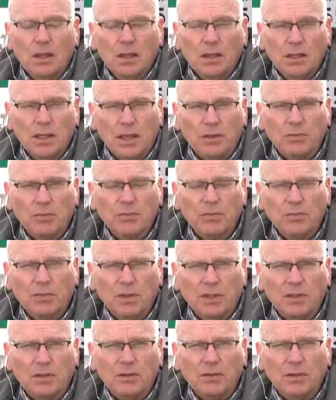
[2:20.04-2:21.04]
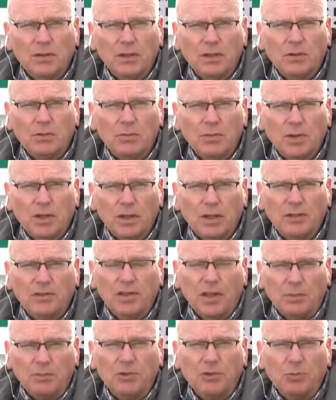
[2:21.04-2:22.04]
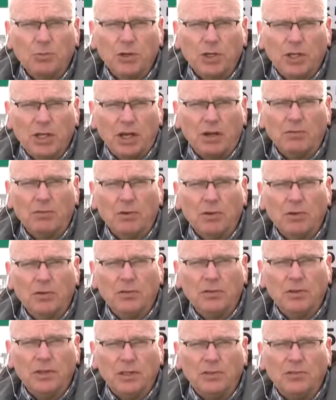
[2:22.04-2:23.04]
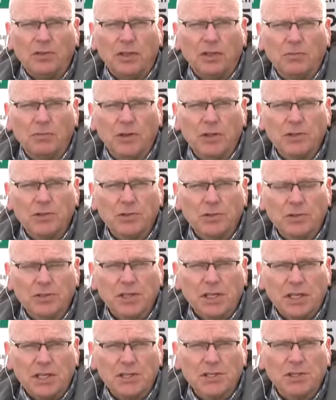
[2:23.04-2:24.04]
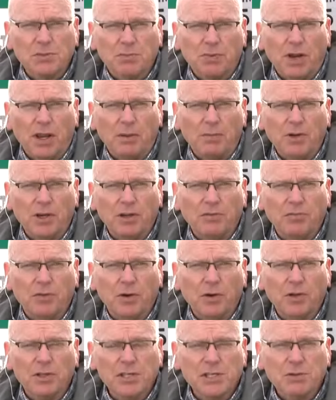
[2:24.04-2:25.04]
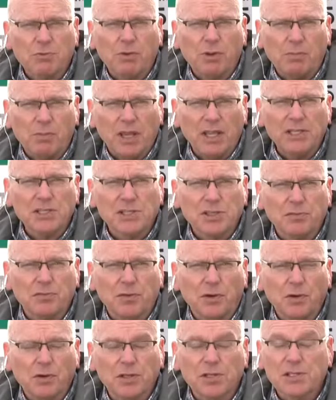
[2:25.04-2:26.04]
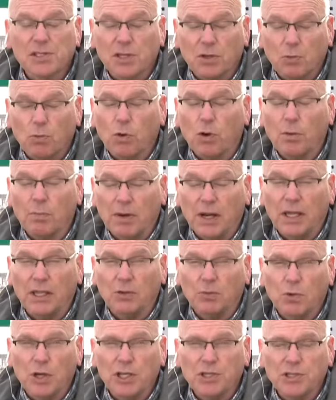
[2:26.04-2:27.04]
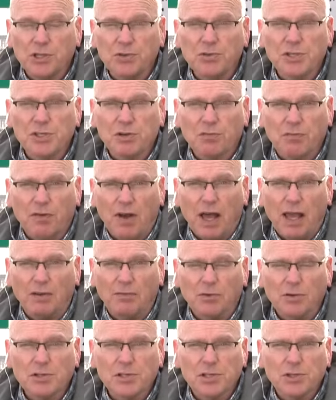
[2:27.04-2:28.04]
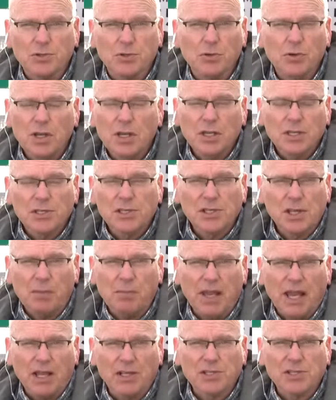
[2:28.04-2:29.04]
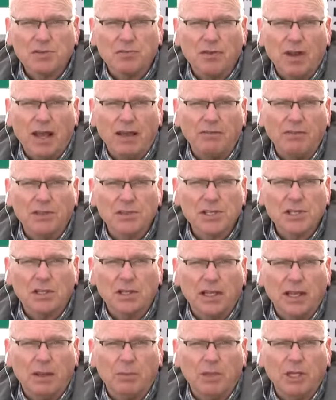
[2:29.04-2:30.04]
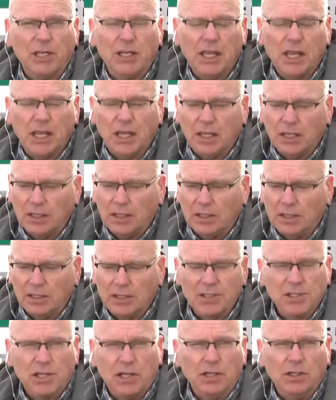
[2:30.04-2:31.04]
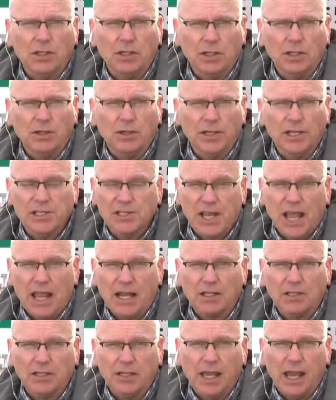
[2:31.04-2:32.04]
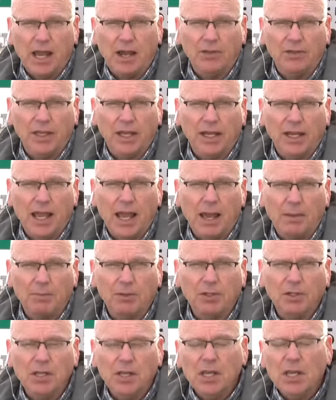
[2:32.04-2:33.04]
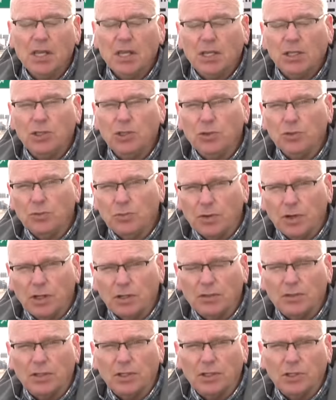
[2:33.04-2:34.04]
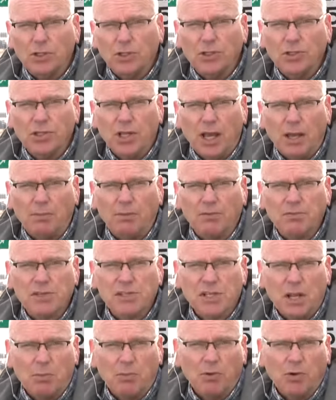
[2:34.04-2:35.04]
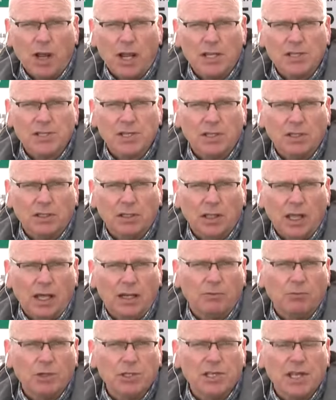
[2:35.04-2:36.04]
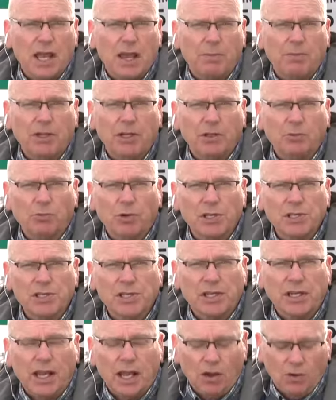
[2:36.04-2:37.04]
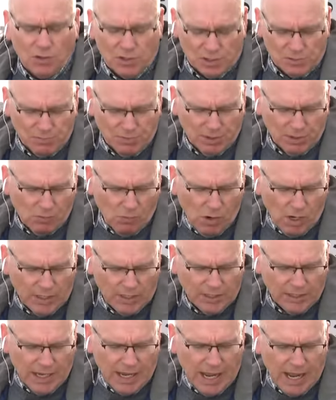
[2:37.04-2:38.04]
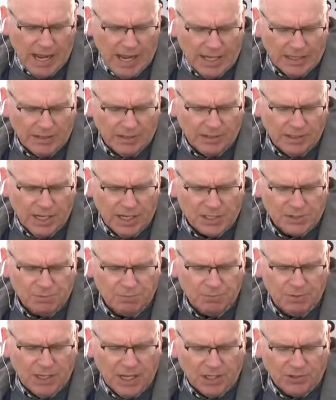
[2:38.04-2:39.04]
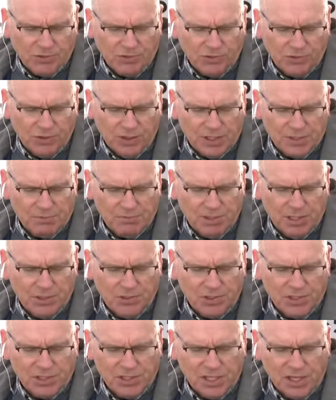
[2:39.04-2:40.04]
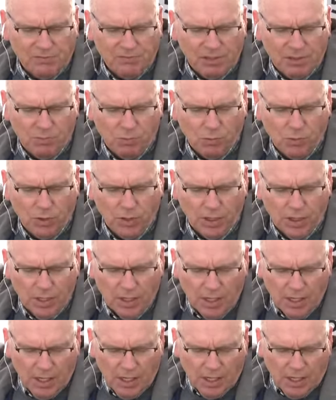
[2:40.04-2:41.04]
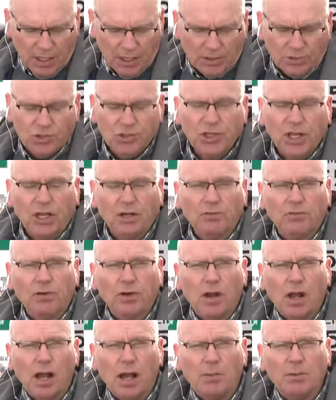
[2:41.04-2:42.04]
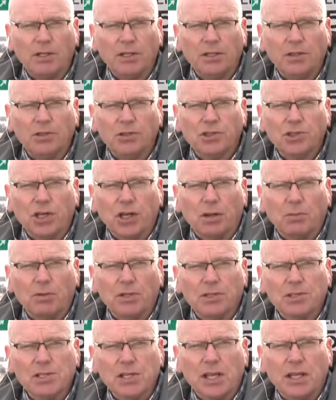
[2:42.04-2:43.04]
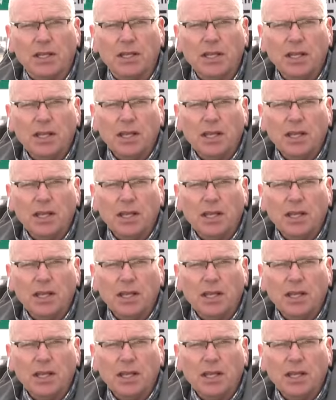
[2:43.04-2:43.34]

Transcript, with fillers: Yeah, the attempt to recover these individuals is the primary focus. It remains the focus. There were, by the way, two survivors who somehow survived this calamity, and it's unclear exactly how that happened. You uh, did a good job of summarizing a lot of what's happened in recent hours, but I wanted to add the Nas- National Transportation Safety Board uh, Jennifer Homendy, the chairman, said